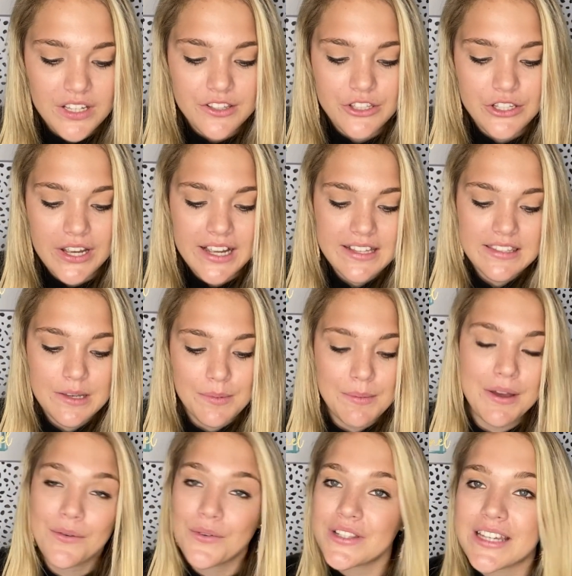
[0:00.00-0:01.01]
So I guess that'd be
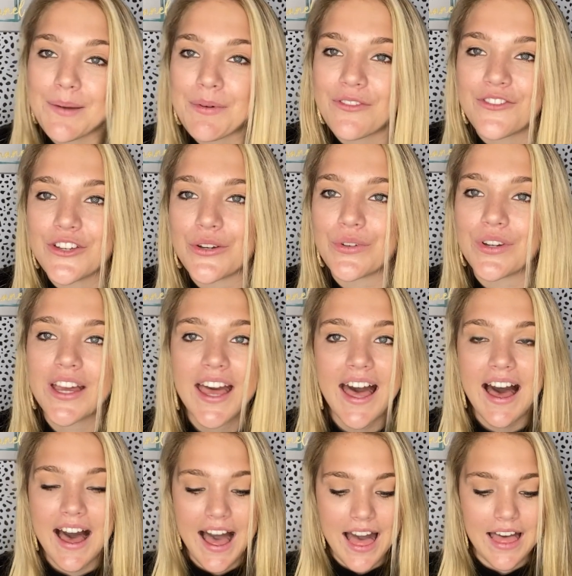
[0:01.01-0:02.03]
my one type of food.
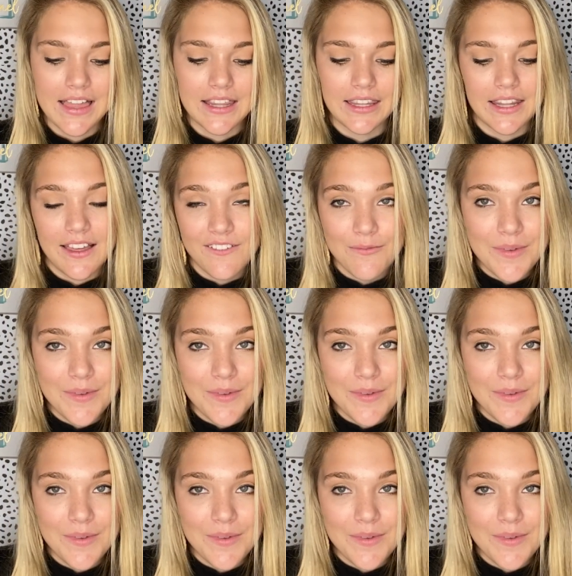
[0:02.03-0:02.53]
I love